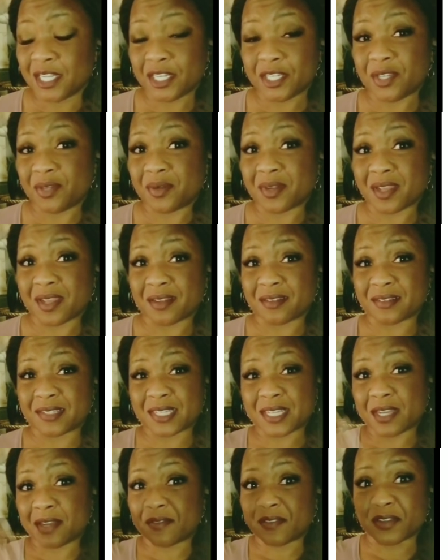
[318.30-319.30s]
Do not
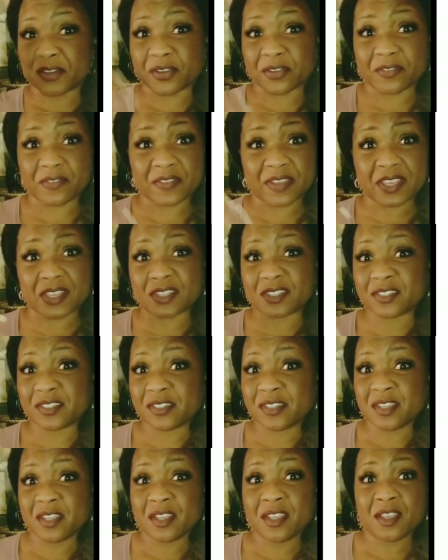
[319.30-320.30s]
cover your
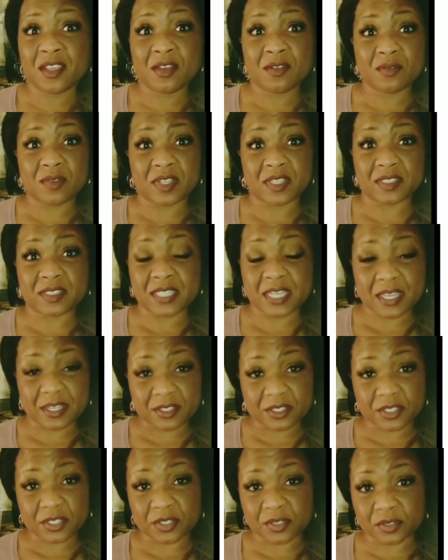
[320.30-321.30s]
face with
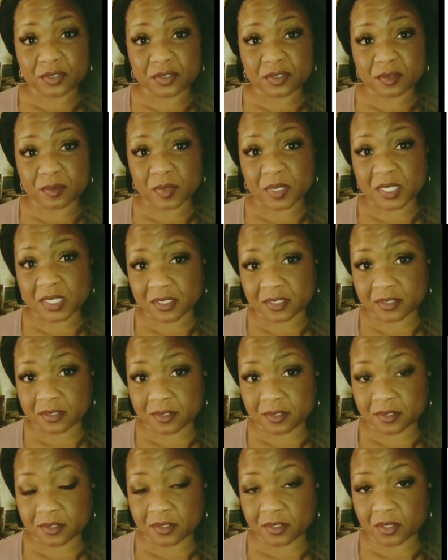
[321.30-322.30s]
tattoos
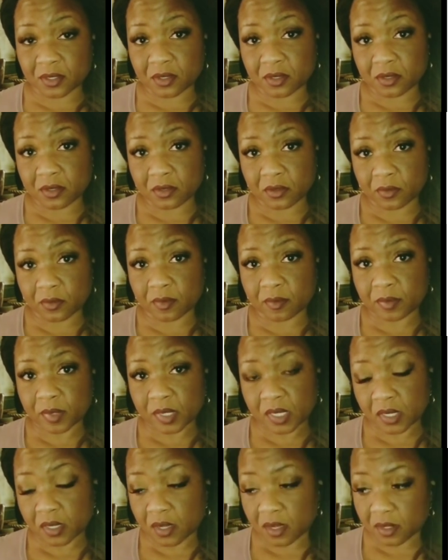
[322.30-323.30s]
because you will
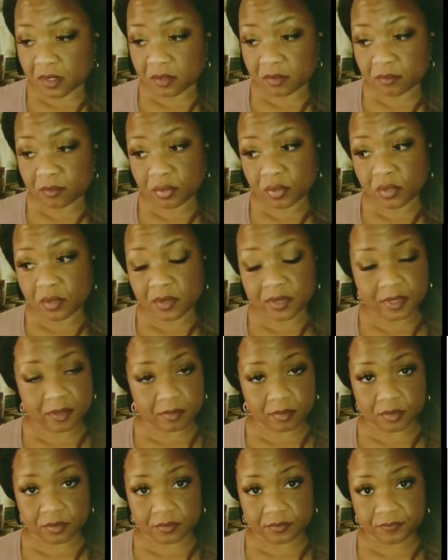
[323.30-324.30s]
be
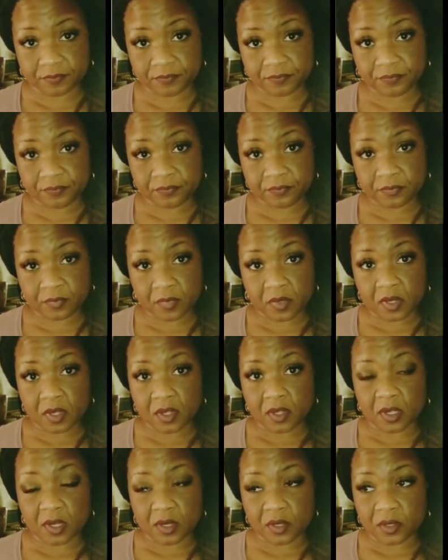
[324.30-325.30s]
unemployable.
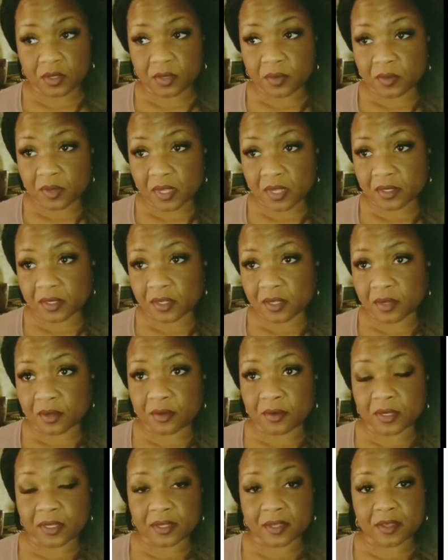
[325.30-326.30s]
Do not
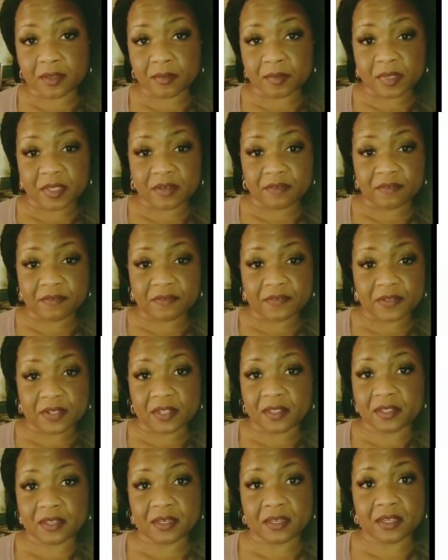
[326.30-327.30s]
go and commit
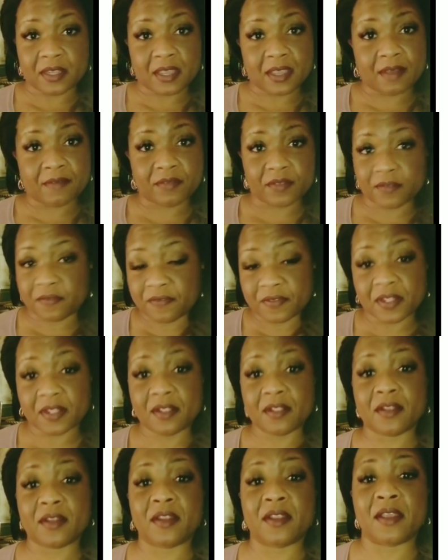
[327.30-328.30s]
felony after
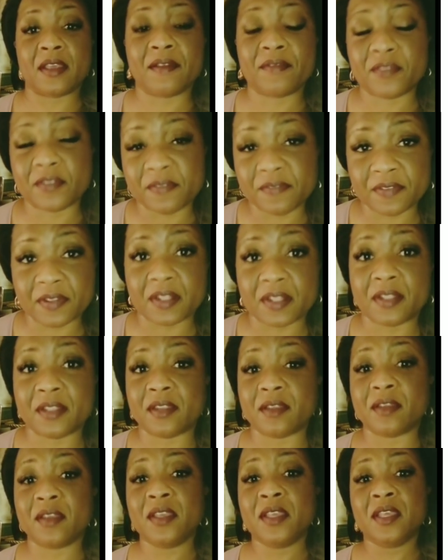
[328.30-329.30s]
felony after
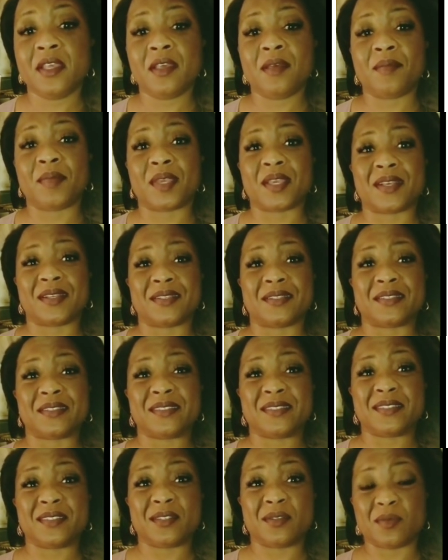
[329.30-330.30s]
felony
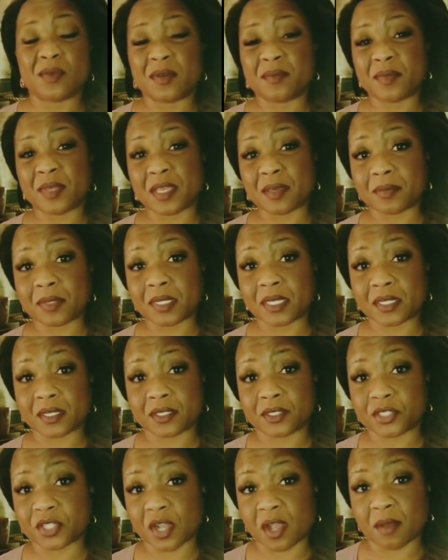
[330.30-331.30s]
because you won't be able to get a
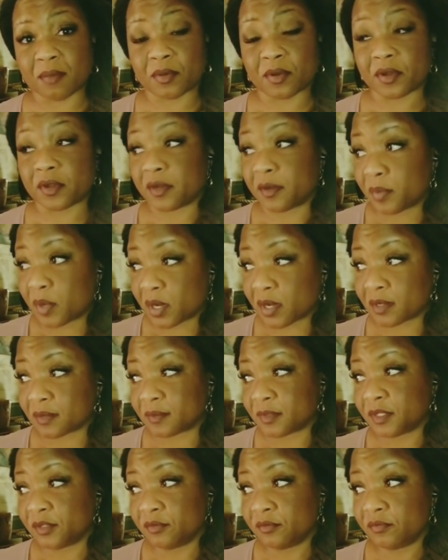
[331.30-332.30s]
job or an
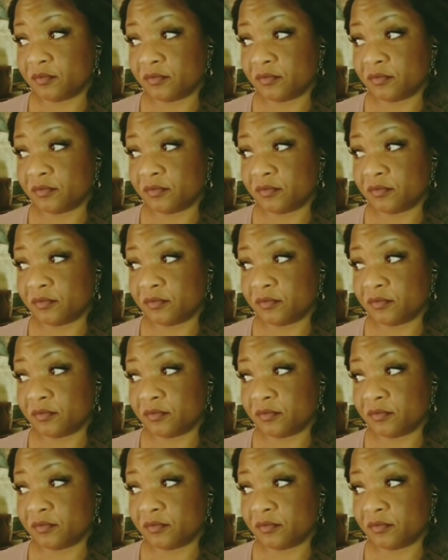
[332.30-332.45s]
apartment.